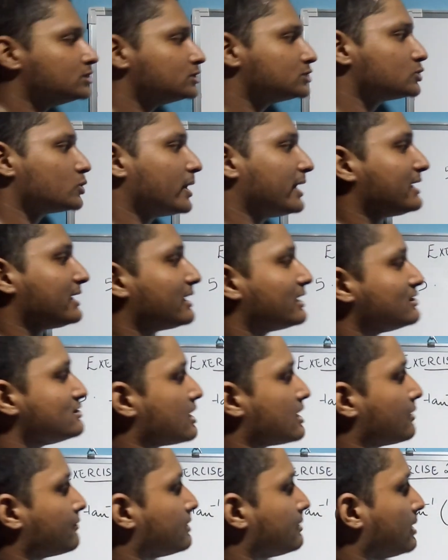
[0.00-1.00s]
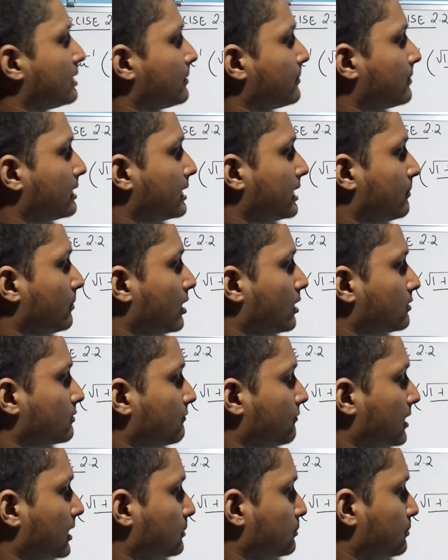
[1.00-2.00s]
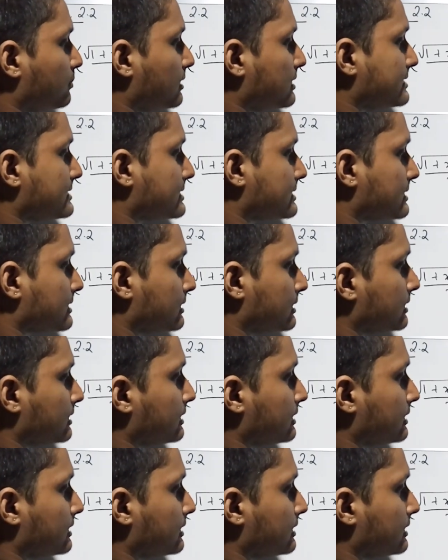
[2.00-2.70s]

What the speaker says: So I can now remember about 1 plus